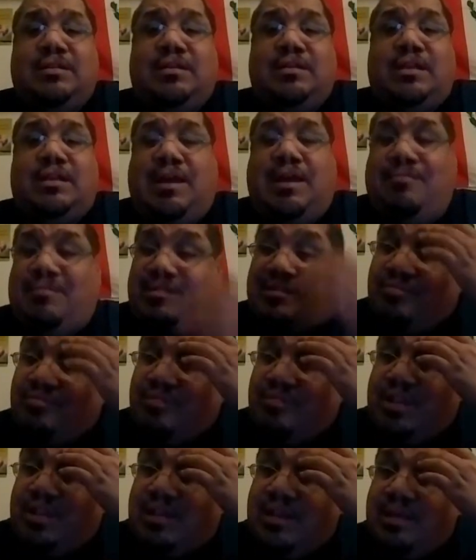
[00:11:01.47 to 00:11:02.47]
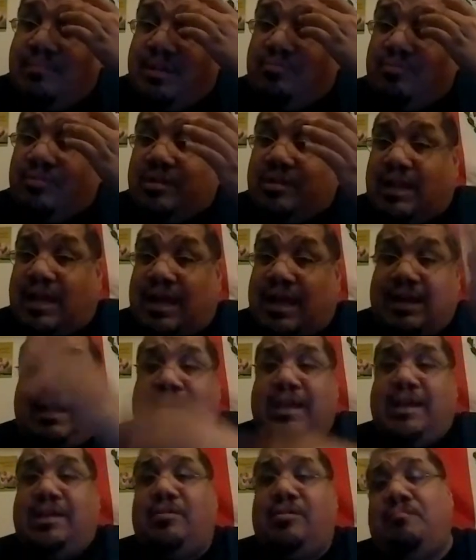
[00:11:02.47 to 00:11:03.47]
yeah, but Sweet Jimmy's was a lot
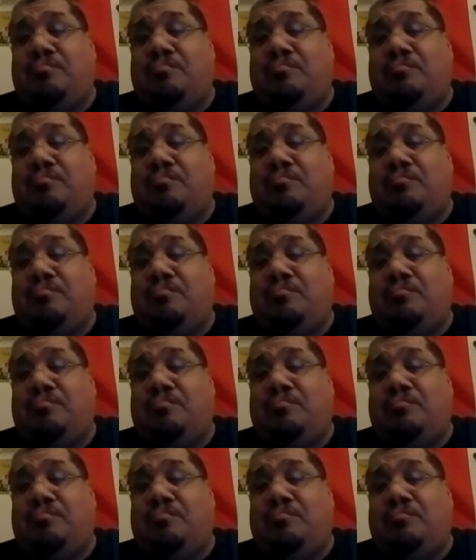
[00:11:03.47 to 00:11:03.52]
later. I'm